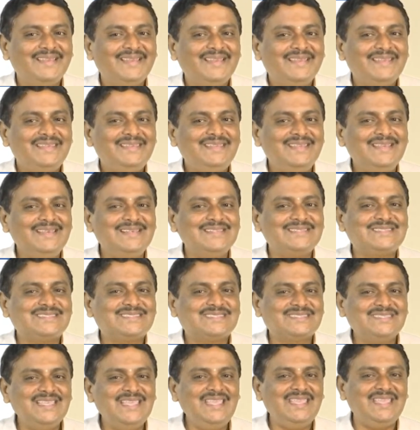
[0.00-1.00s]
Yes,
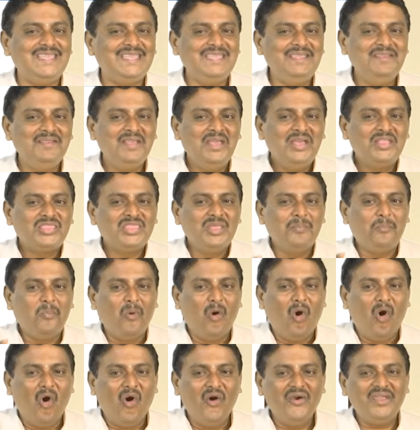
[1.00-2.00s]
see, the
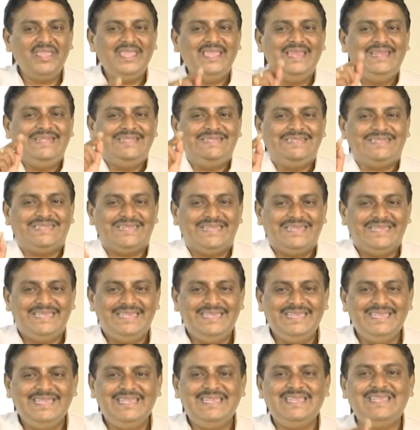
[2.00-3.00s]
point
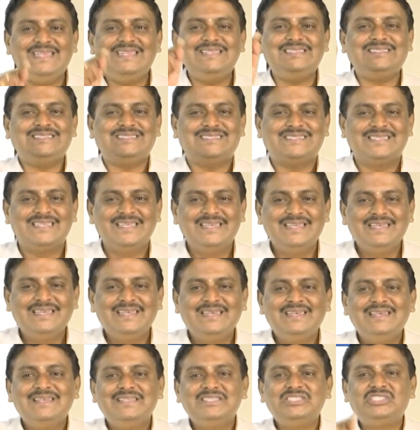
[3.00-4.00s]
is
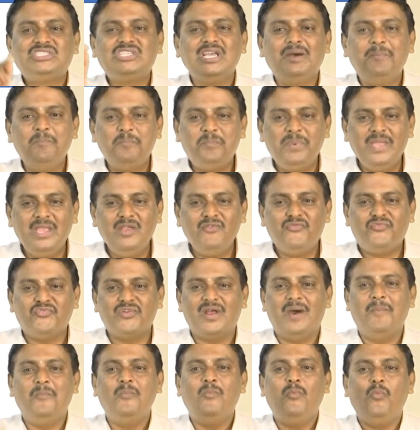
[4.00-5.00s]
jumping
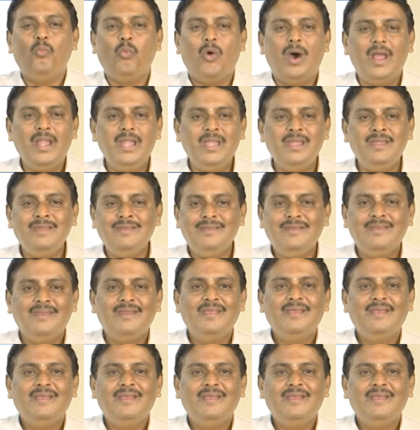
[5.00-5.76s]
from one